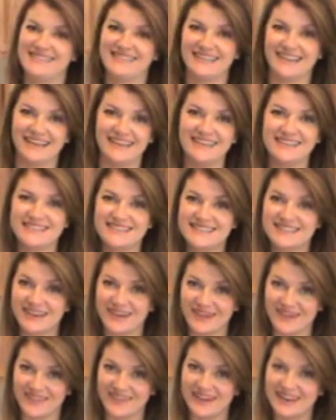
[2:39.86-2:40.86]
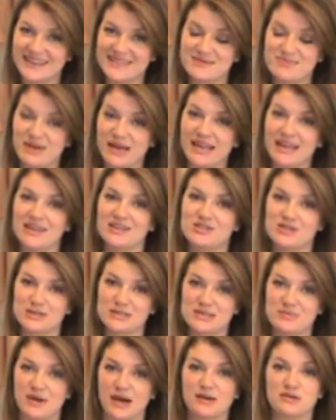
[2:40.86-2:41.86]
So it has been
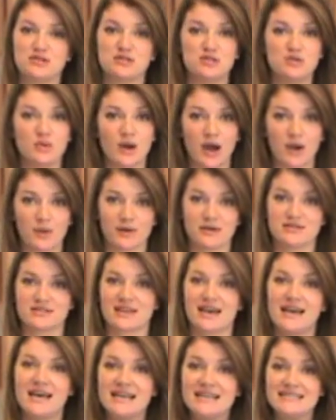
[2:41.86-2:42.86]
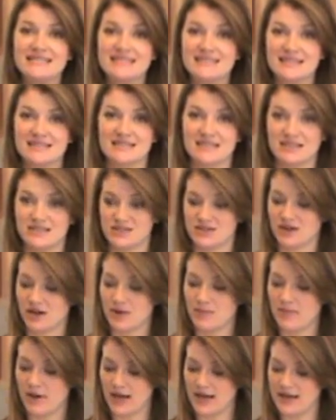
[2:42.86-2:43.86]
just about 2 hours since I
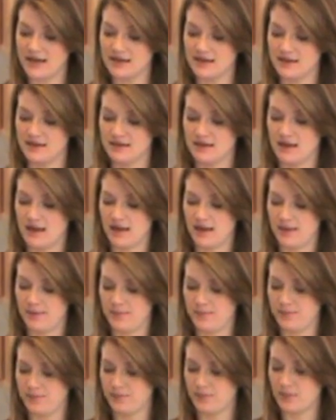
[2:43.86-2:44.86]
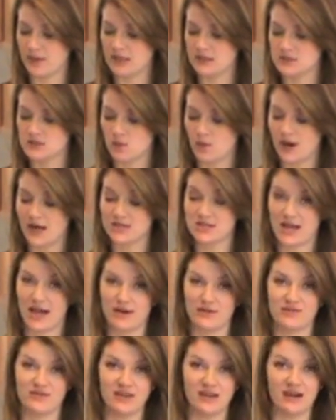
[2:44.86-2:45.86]
took my squash
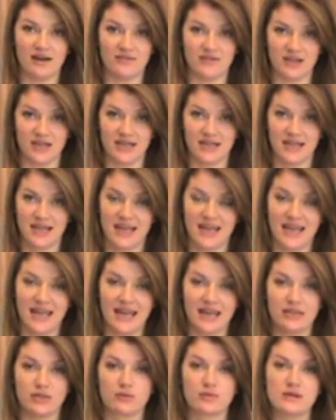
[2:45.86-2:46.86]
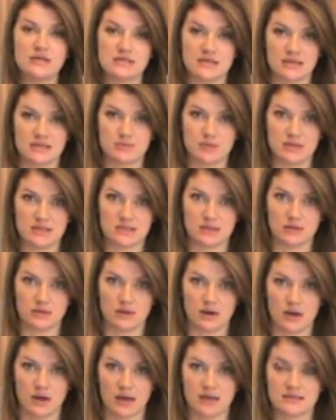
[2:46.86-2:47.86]
out of the oven, and the reason it's been so
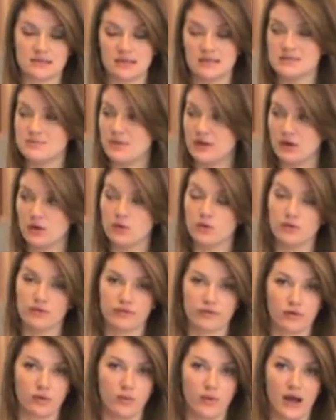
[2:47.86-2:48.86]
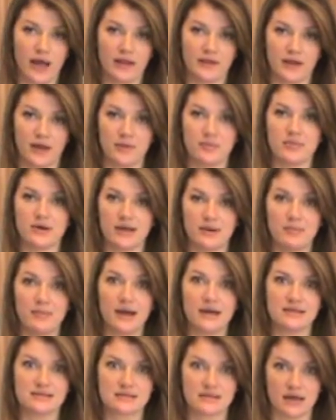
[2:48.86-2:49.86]
long, it's been cool for a while now, but
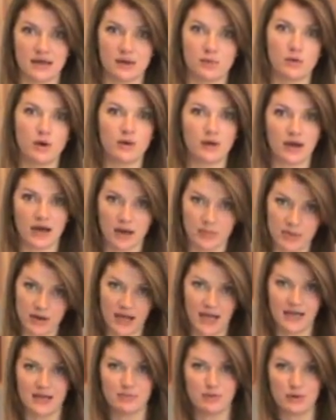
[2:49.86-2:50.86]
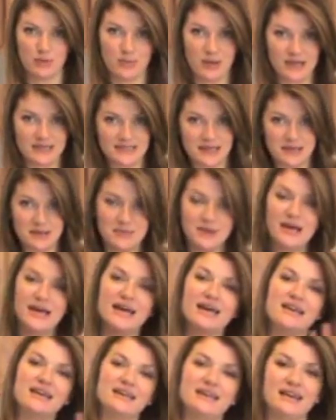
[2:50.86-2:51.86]
my son woke up and I had to put him back down to
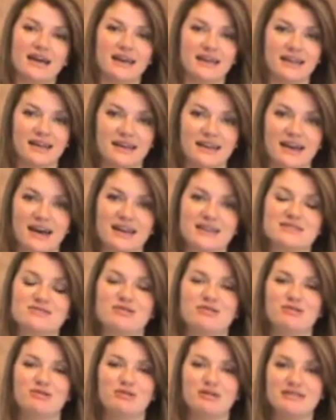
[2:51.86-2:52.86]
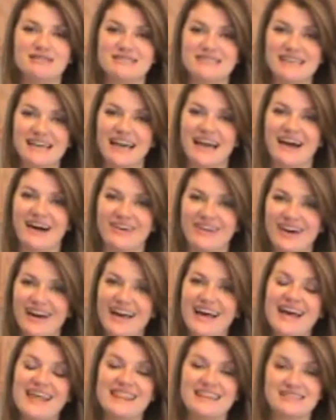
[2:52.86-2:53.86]
bed and yada yada yada. So you can see how
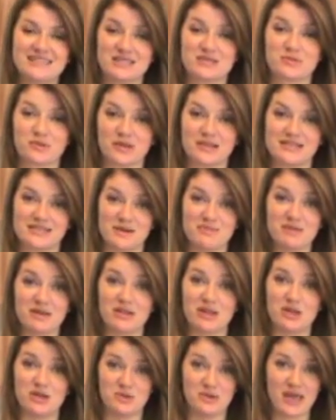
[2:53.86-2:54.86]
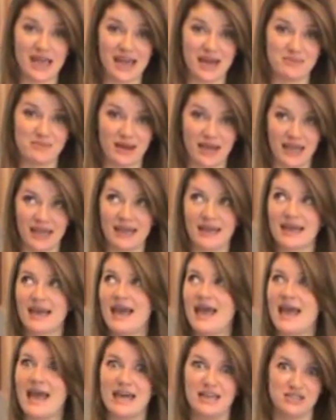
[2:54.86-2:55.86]
this is really something that you can make
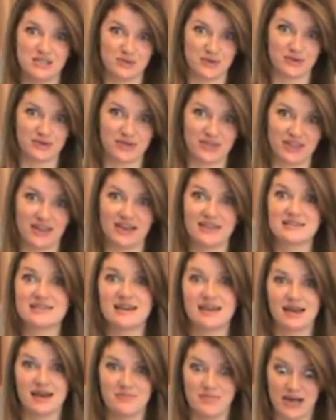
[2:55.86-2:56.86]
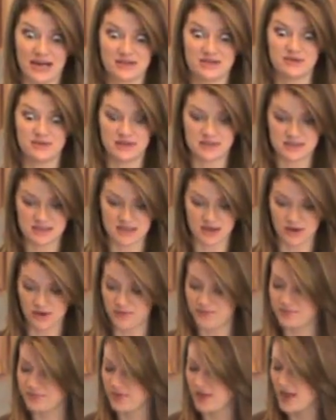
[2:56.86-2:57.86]
and do other things and come back to it. So
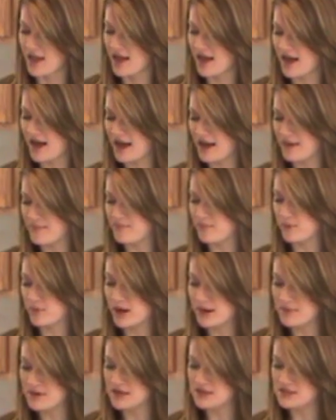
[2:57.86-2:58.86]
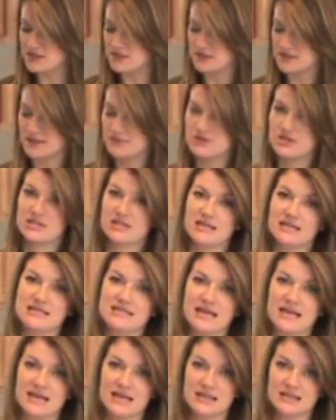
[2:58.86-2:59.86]
what I'm gonna do is I'm just gonna
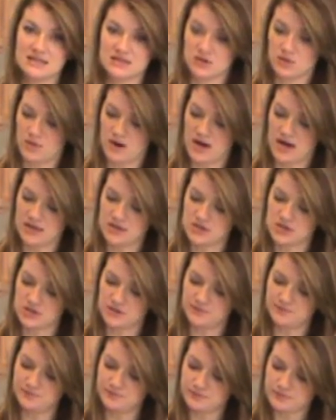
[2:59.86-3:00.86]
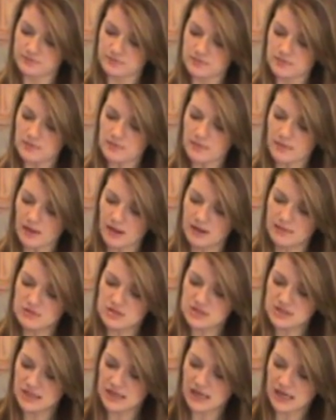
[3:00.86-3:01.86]
take this squash, I'm
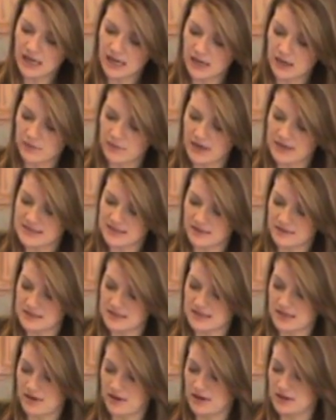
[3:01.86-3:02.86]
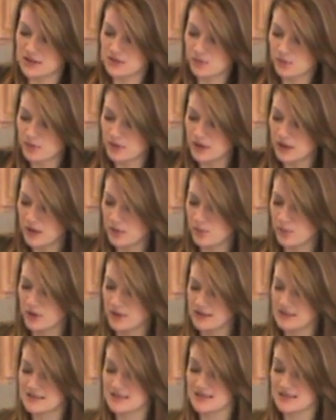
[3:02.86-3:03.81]
just gonna cut it right down the center, and it's really, really